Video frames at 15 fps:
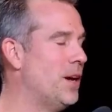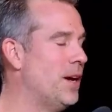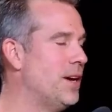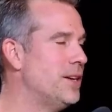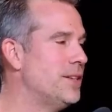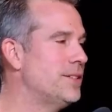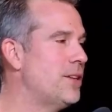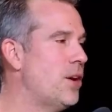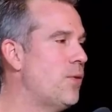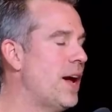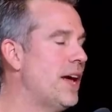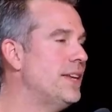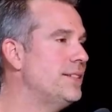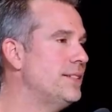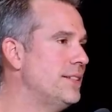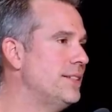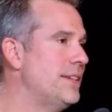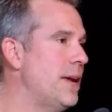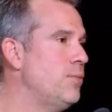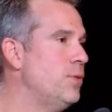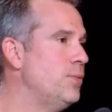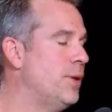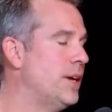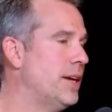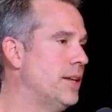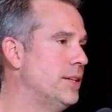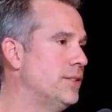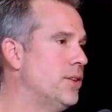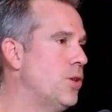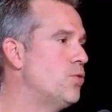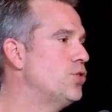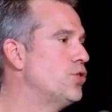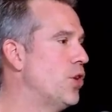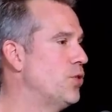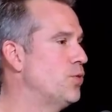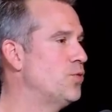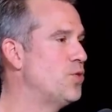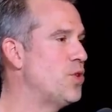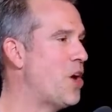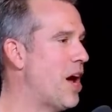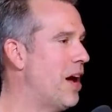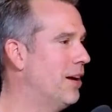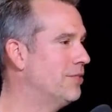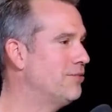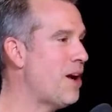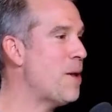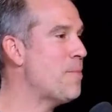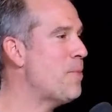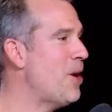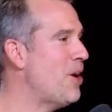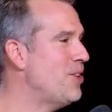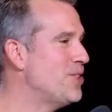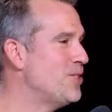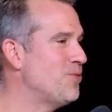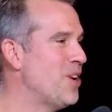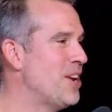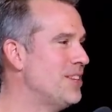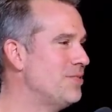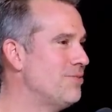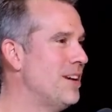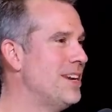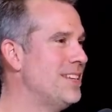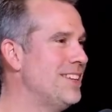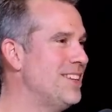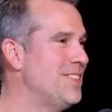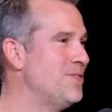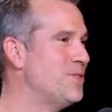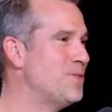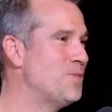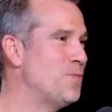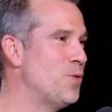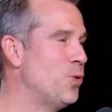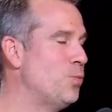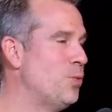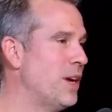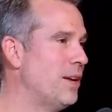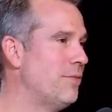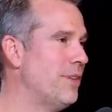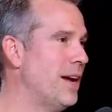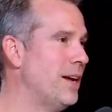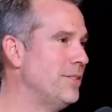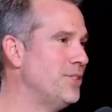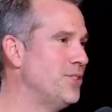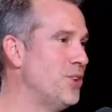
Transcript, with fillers: Yeah. So, and it's the same with my kids. So grandparents, friends, relatives, all bring it round.